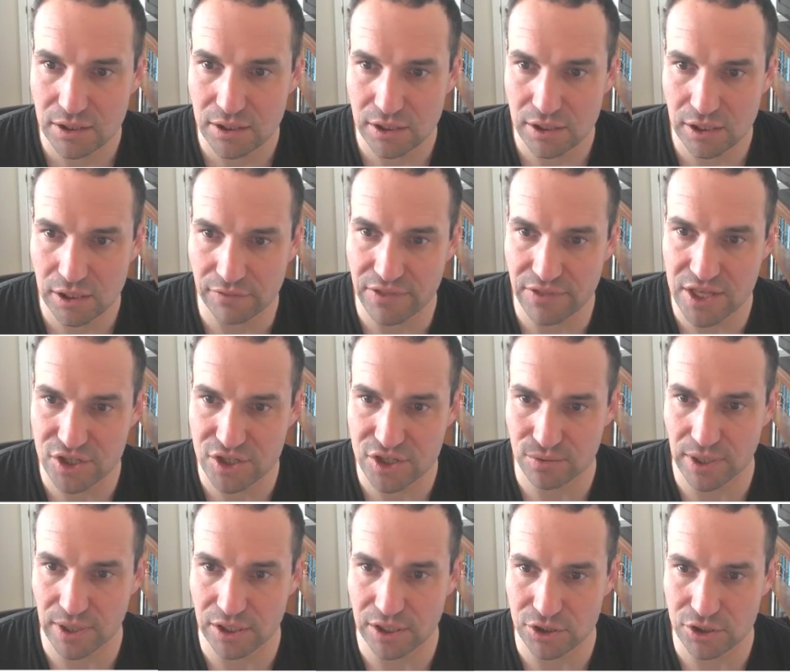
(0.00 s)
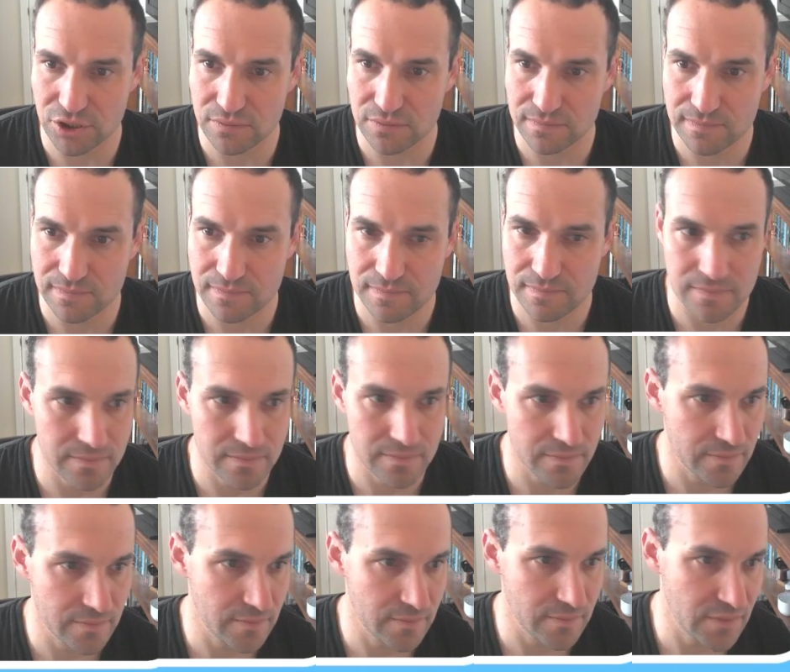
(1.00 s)
of this range.
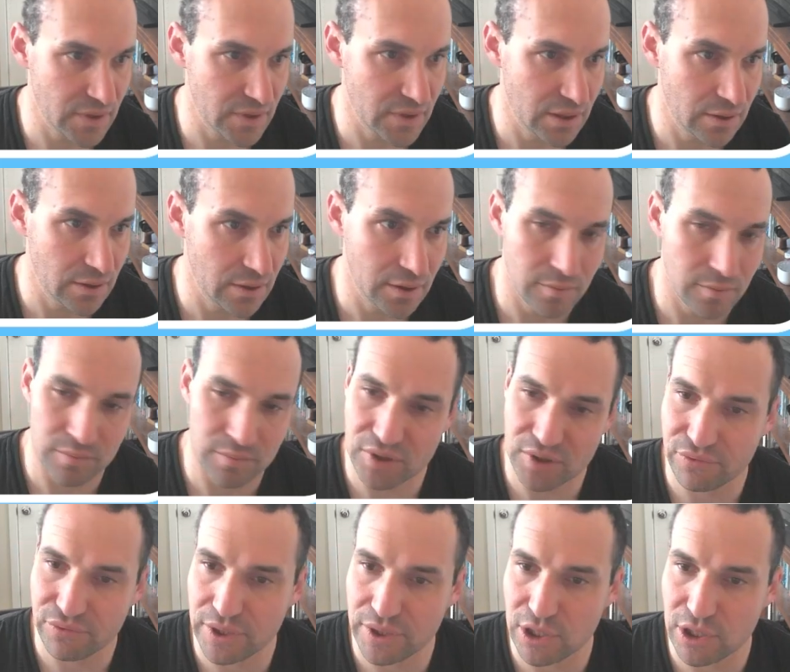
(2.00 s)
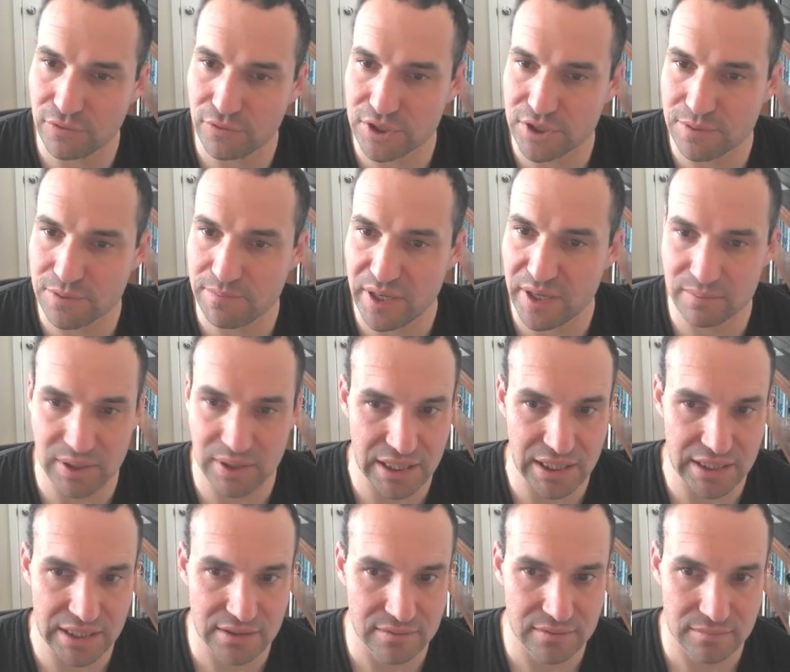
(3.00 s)
But if we go over to big
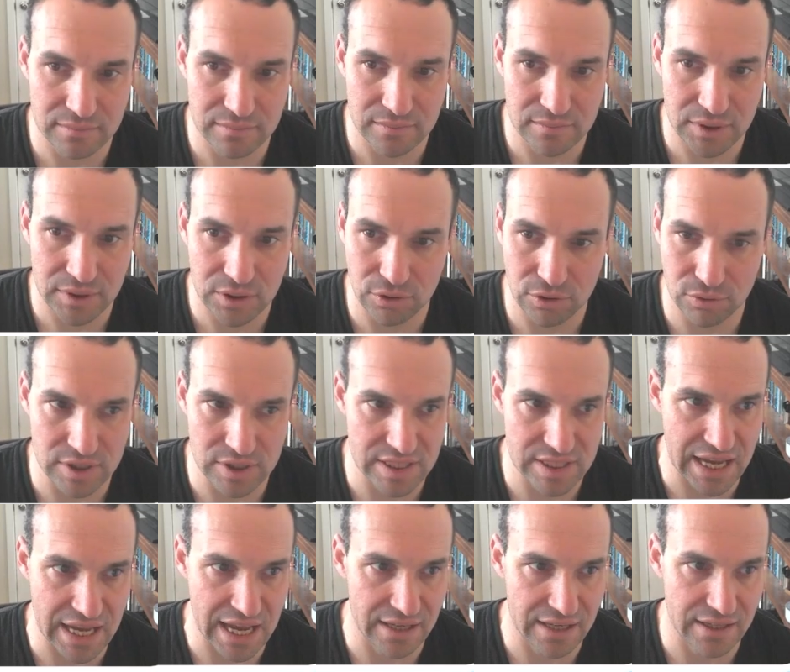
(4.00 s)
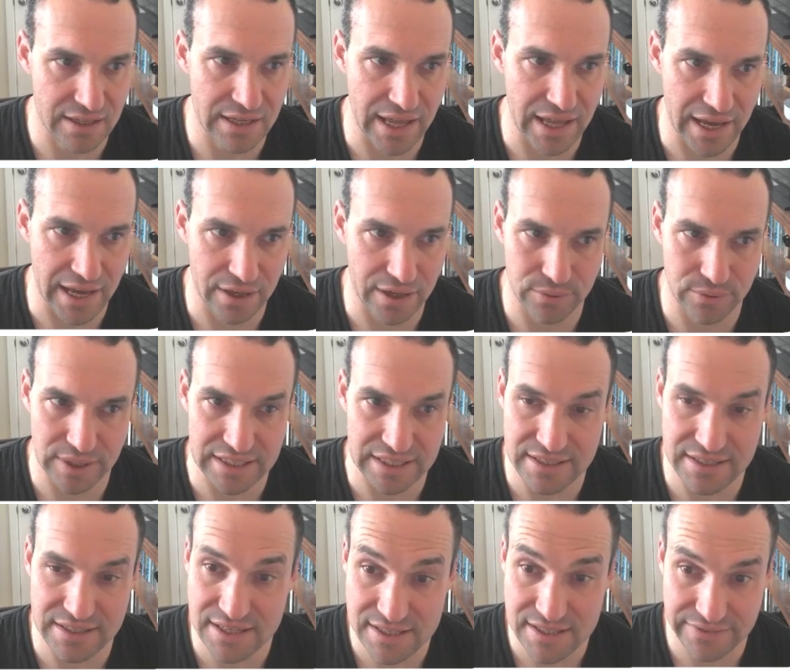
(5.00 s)
blind, who is at an equity
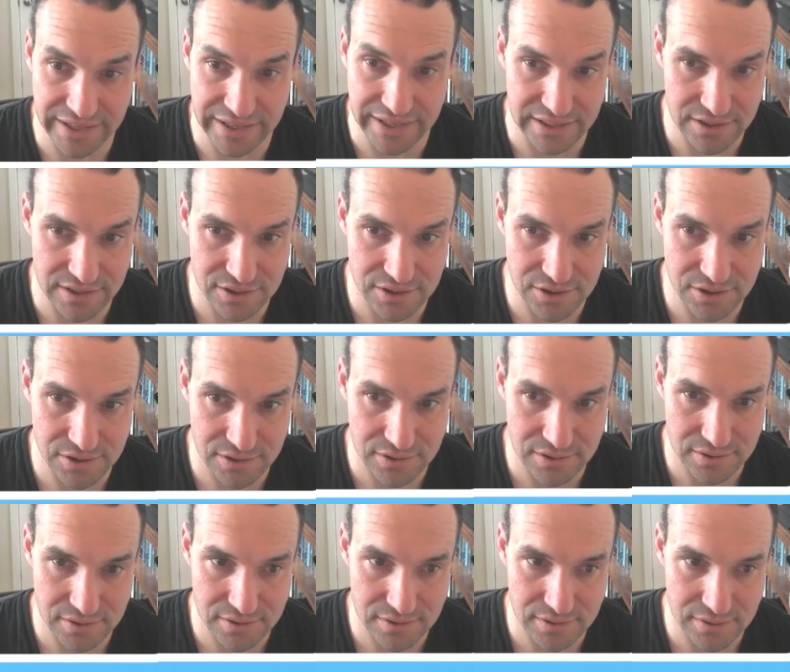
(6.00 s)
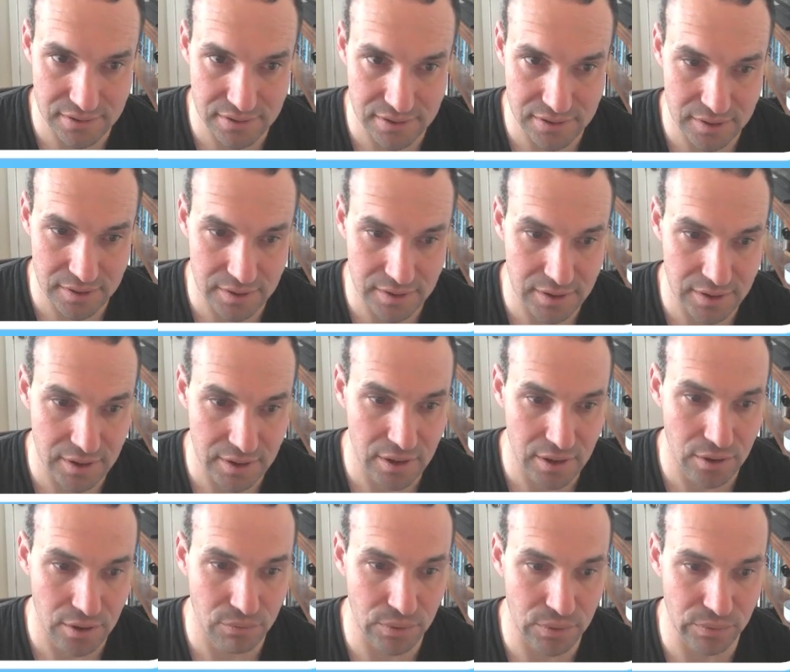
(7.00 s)
disadvantage,
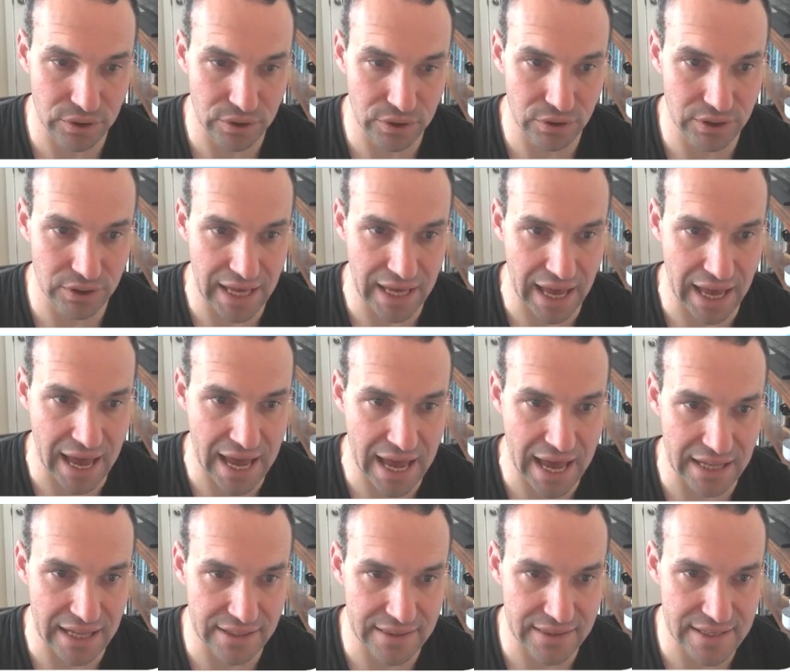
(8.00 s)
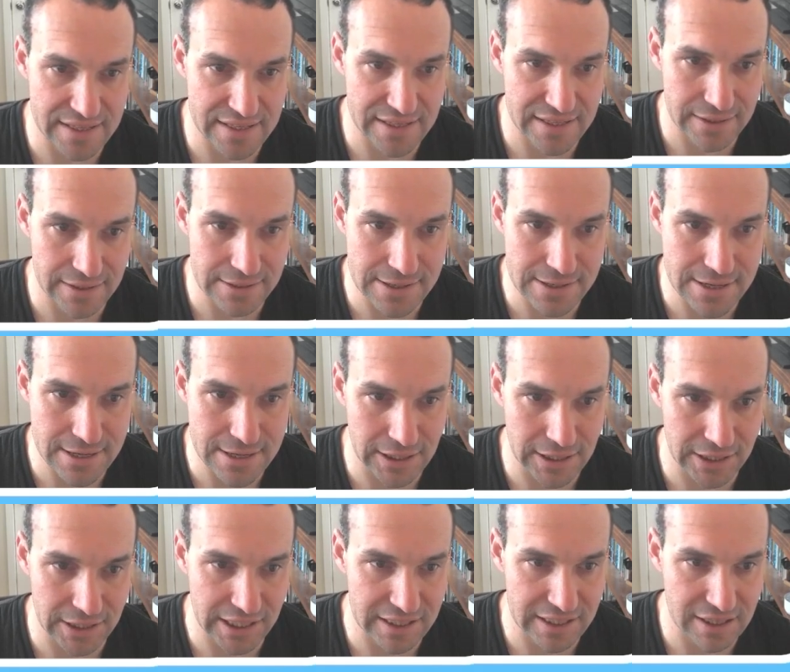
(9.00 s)
when we look at these
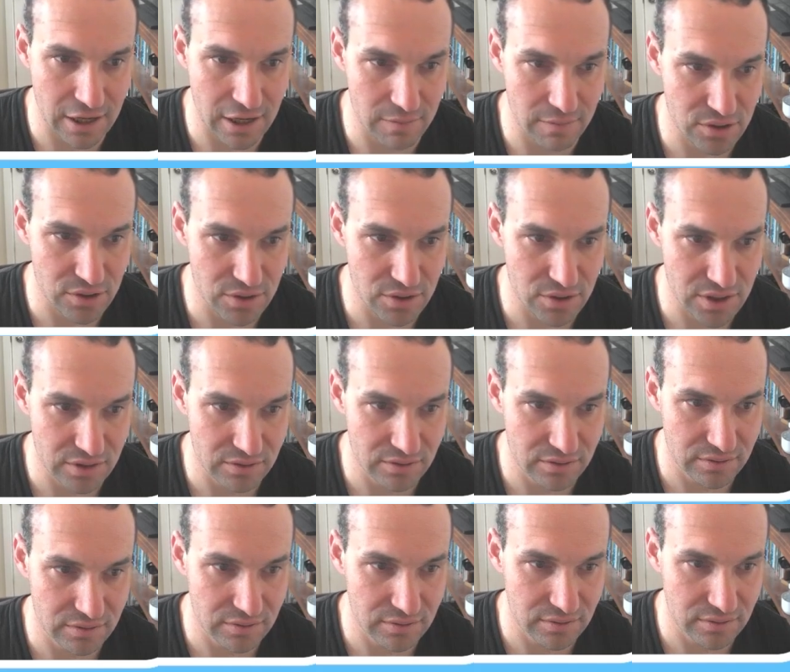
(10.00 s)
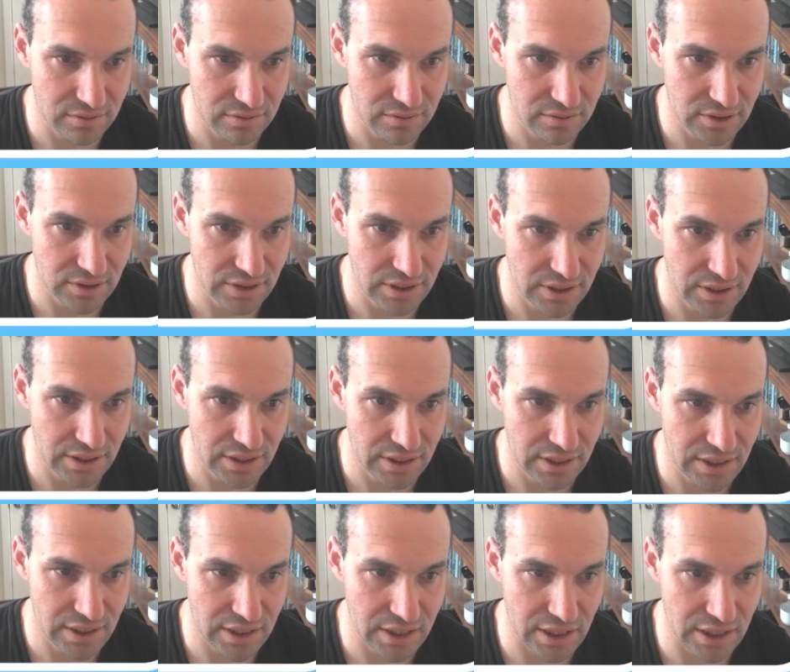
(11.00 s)
nutted combos,
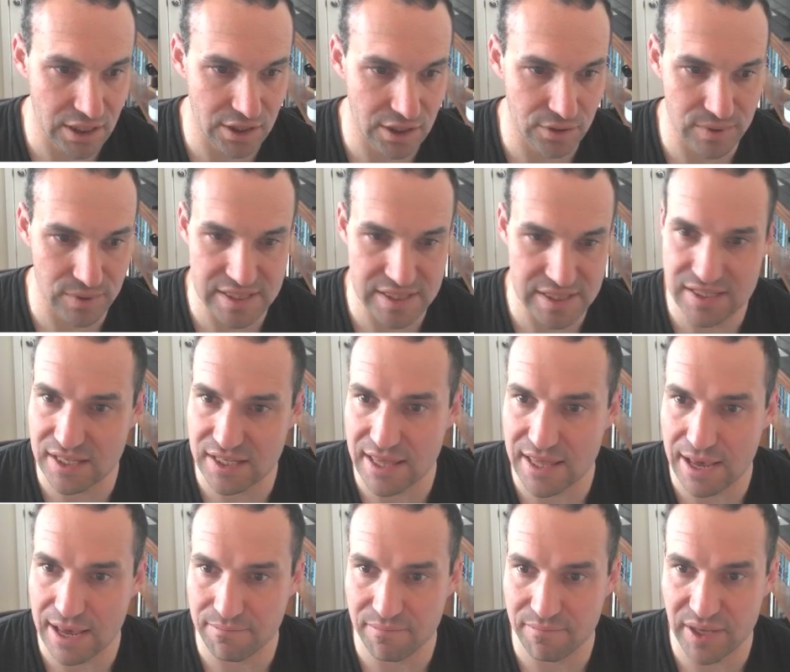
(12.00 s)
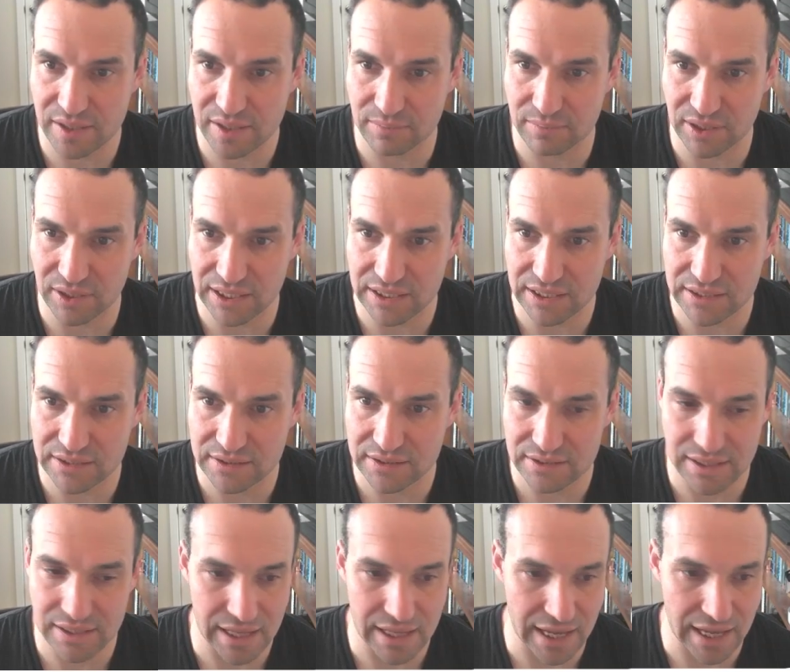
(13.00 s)
here we see that big blind
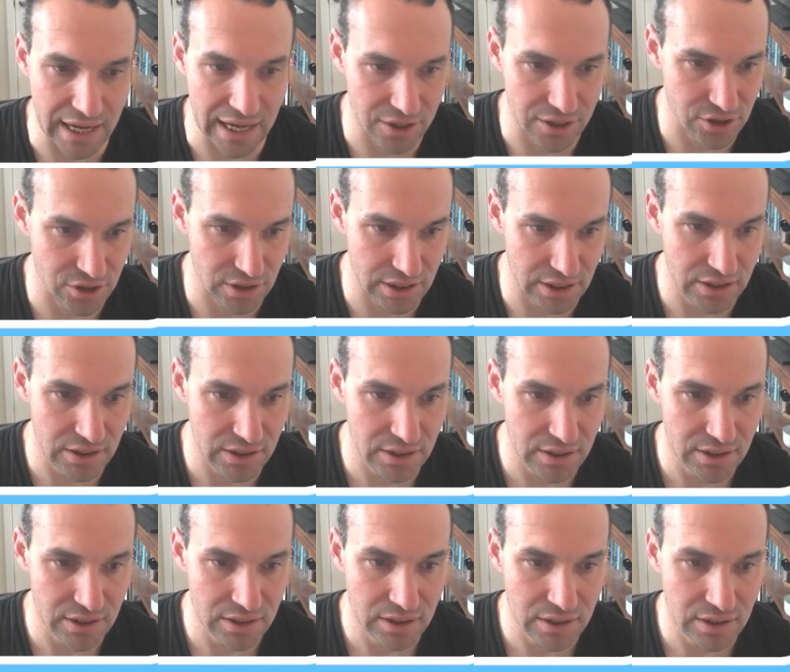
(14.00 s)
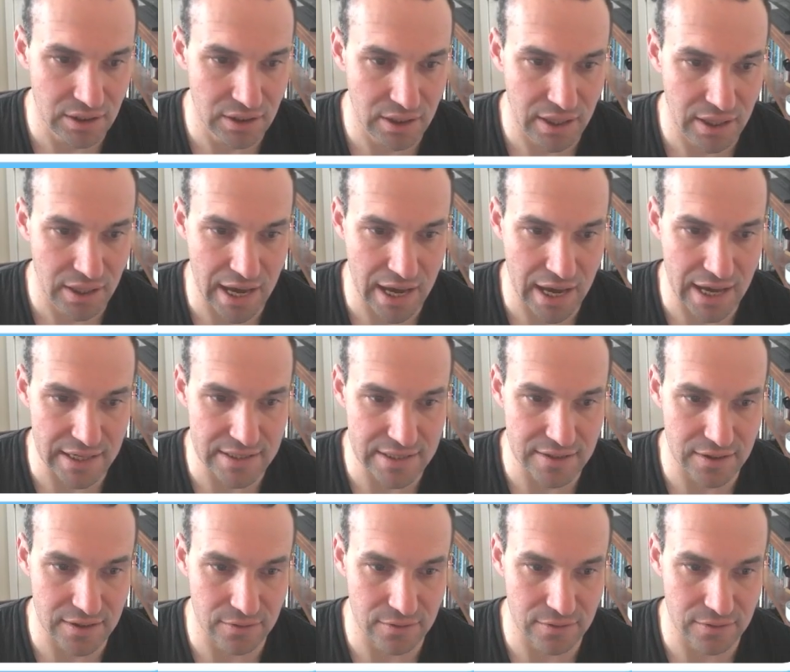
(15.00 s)
actually has